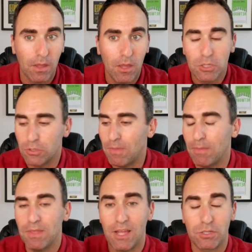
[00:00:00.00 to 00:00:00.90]
So maybe
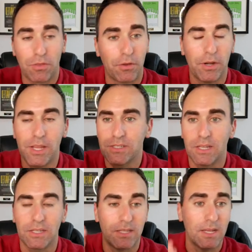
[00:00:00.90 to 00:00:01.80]
that's 30,
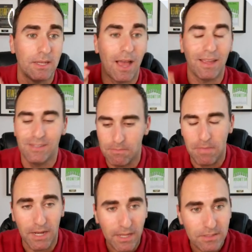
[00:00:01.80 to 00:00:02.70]
60, 90
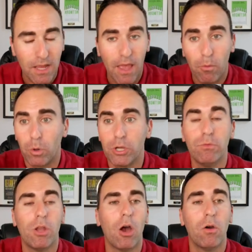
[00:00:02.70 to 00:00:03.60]
minutes where you
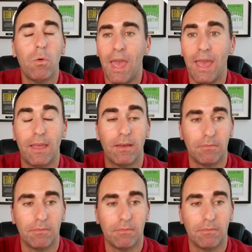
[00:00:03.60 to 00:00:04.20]
know, hey,